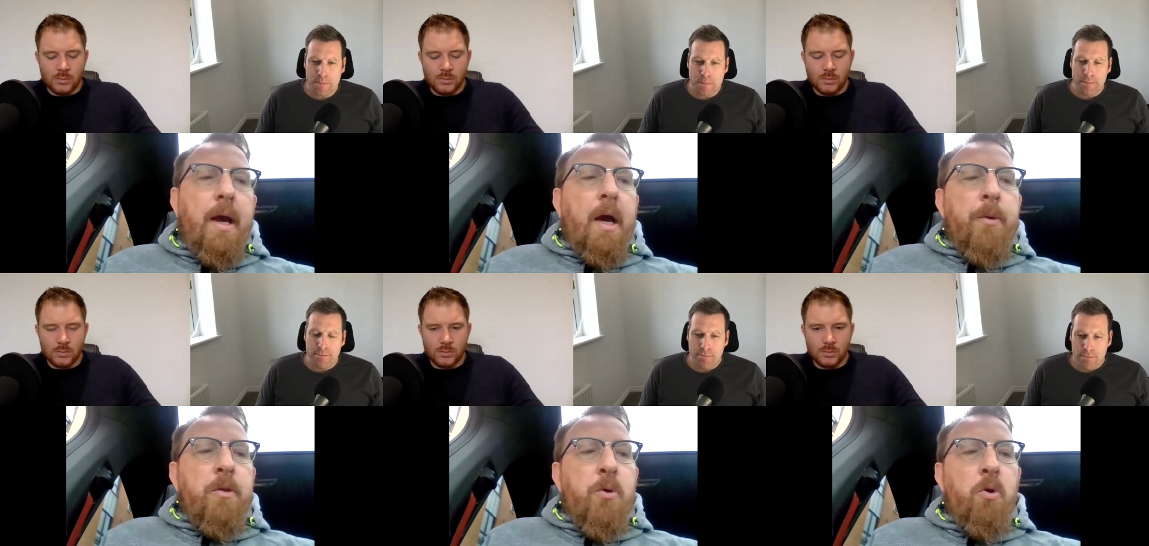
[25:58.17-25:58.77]
Speaker 1: I
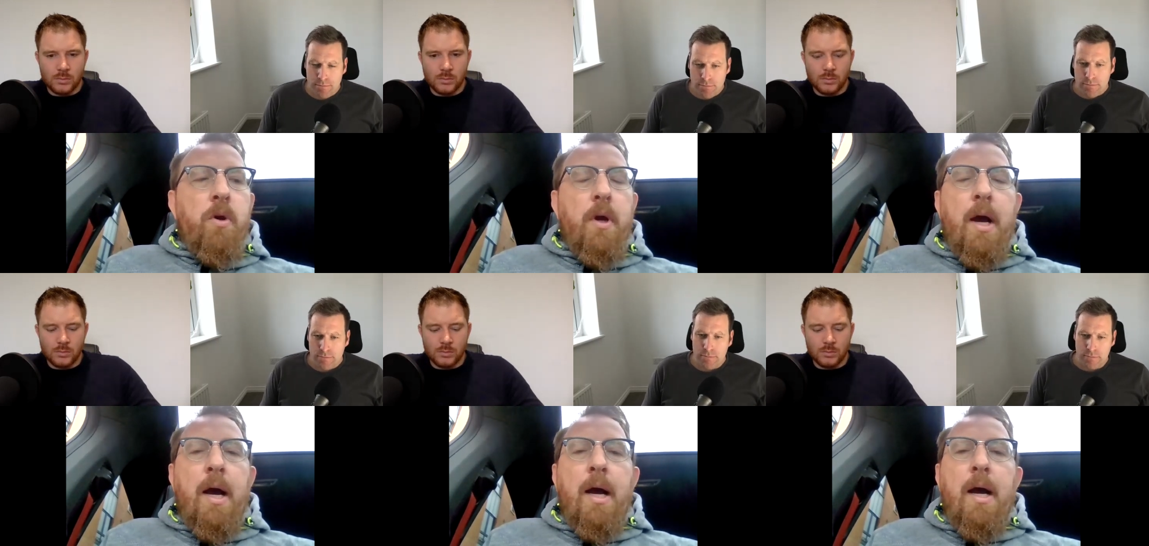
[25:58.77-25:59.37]
would put
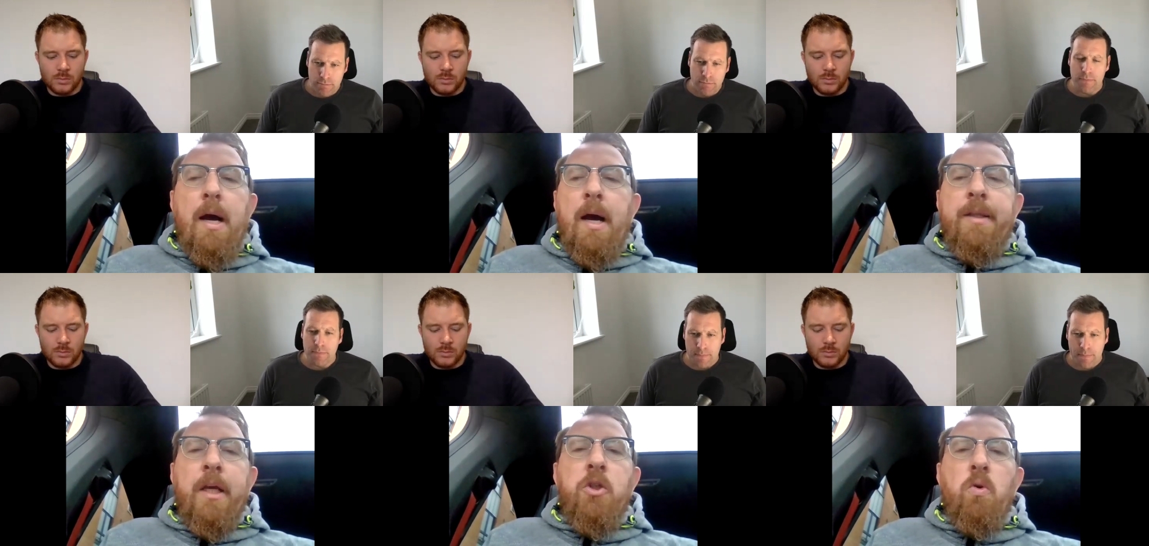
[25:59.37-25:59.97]
a, a
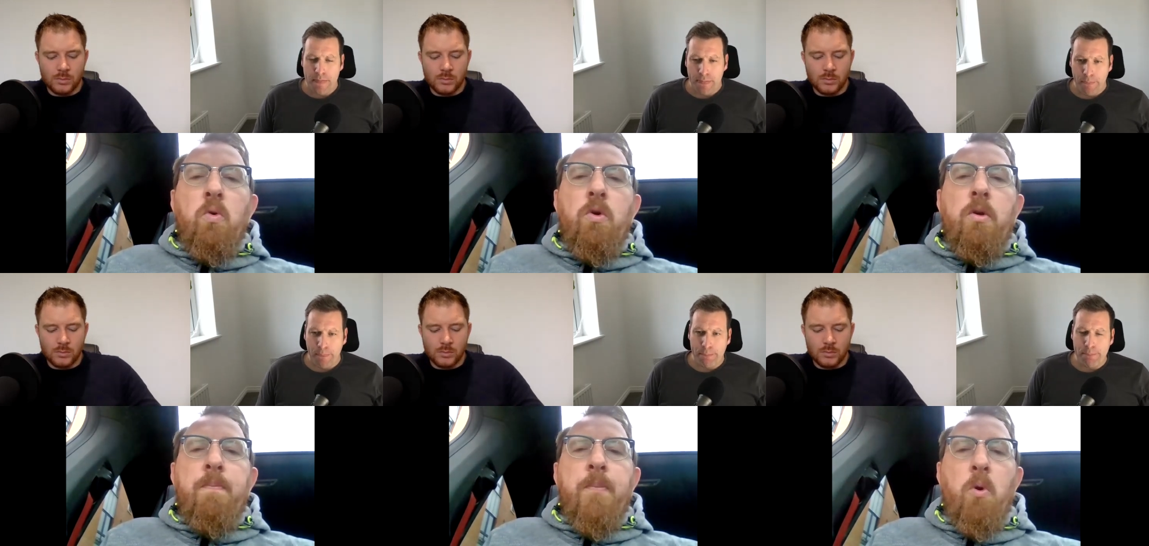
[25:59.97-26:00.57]
digital
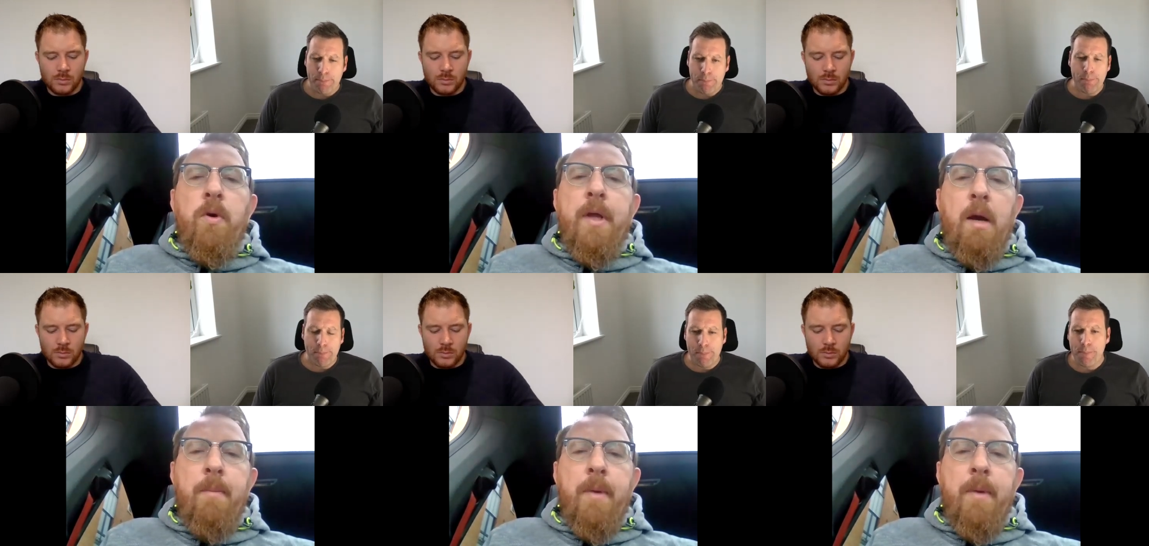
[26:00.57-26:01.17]

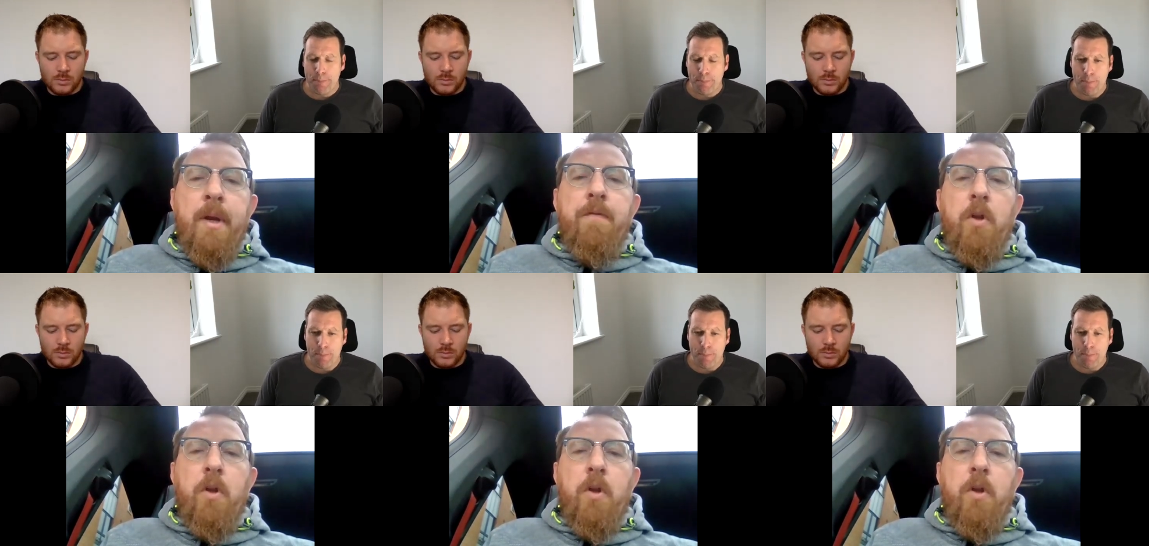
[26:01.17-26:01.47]
programmer in for